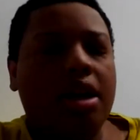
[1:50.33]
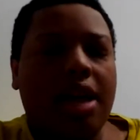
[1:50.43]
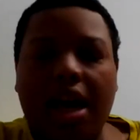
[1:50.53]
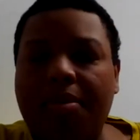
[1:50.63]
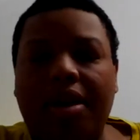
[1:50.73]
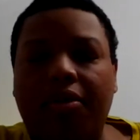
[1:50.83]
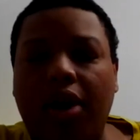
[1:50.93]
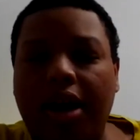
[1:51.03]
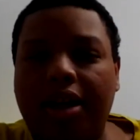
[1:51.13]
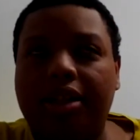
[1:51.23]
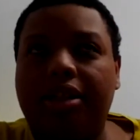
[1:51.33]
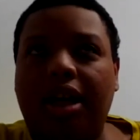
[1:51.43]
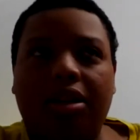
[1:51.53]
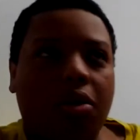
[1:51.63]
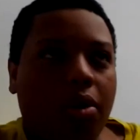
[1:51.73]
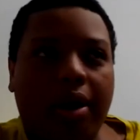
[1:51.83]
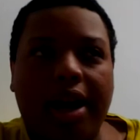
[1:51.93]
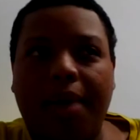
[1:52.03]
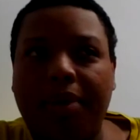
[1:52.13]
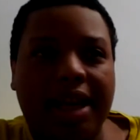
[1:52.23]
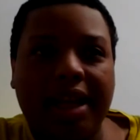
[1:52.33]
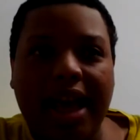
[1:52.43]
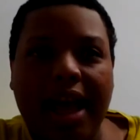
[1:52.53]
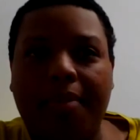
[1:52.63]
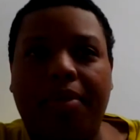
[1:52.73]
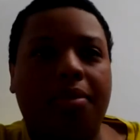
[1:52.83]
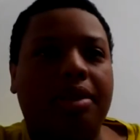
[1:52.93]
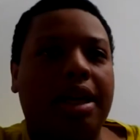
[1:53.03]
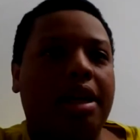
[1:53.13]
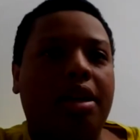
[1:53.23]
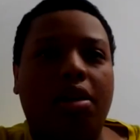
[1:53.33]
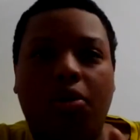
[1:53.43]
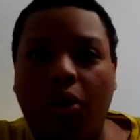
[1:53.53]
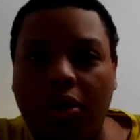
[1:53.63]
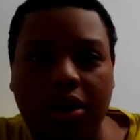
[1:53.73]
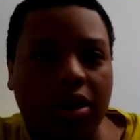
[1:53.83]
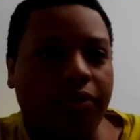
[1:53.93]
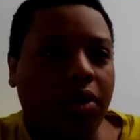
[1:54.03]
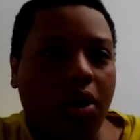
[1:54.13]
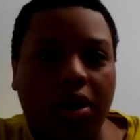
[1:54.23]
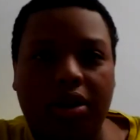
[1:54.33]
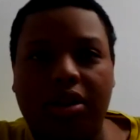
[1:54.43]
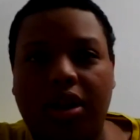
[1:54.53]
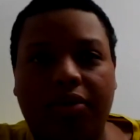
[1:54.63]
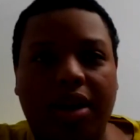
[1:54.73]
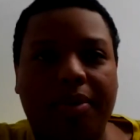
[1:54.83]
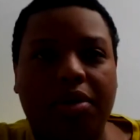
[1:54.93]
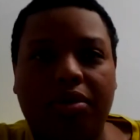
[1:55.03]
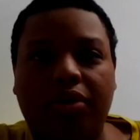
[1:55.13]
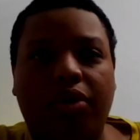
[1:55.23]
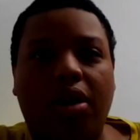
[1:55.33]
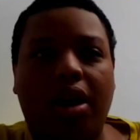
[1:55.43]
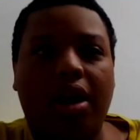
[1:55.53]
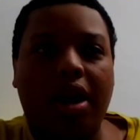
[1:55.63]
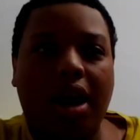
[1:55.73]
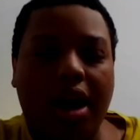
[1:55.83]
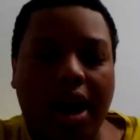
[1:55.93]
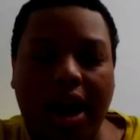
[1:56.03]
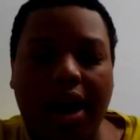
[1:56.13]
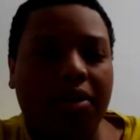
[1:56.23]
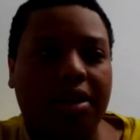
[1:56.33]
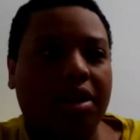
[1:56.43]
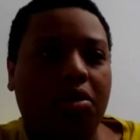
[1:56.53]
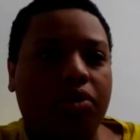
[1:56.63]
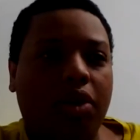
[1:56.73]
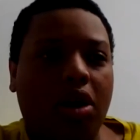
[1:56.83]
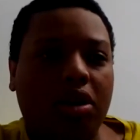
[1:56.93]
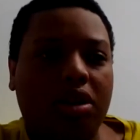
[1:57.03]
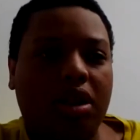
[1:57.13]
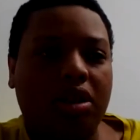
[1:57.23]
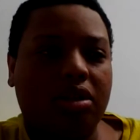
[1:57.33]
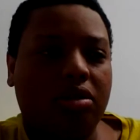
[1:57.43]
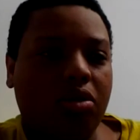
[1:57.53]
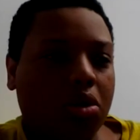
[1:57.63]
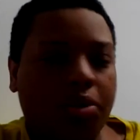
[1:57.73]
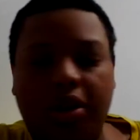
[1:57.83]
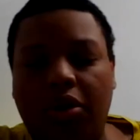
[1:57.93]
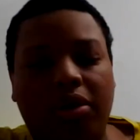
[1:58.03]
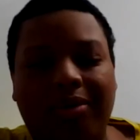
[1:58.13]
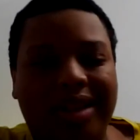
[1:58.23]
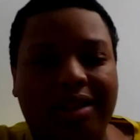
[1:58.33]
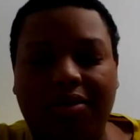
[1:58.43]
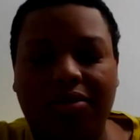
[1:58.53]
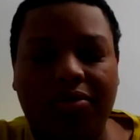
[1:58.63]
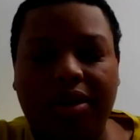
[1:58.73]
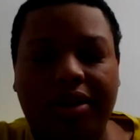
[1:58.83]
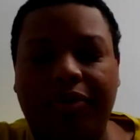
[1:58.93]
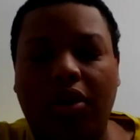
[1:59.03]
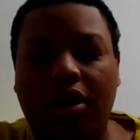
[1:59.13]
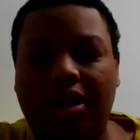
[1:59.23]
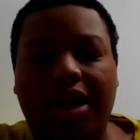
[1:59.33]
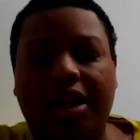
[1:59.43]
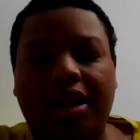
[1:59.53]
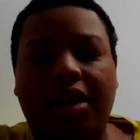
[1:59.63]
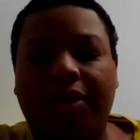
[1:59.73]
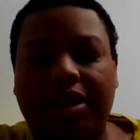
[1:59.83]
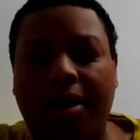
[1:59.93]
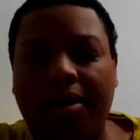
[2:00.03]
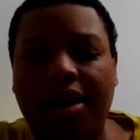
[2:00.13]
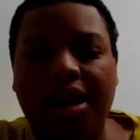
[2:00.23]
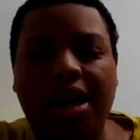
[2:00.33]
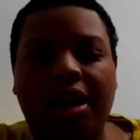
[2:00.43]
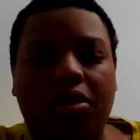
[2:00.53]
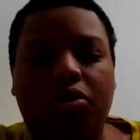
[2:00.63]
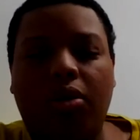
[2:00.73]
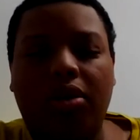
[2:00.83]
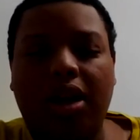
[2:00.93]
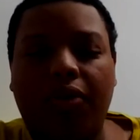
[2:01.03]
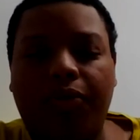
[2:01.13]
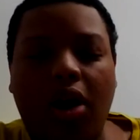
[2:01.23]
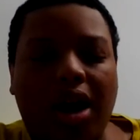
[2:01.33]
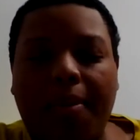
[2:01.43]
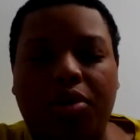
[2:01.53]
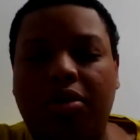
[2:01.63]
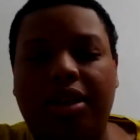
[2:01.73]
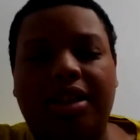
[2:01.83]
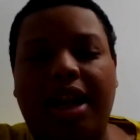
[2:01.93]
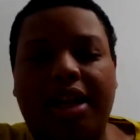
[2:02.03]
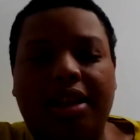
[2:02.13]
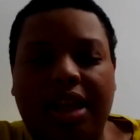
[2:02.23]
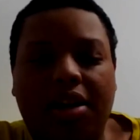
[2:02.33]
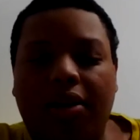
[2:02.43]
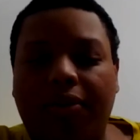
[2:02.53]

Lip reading: Gaming-wise, don't worry, I got plenty of that, but I'm saying, you know, all the vlogs and stuff that I've been doing so far, I only did those vlogs because those were the only really vlogs that I could think of at the time. Those are only vlog opportunities that I can think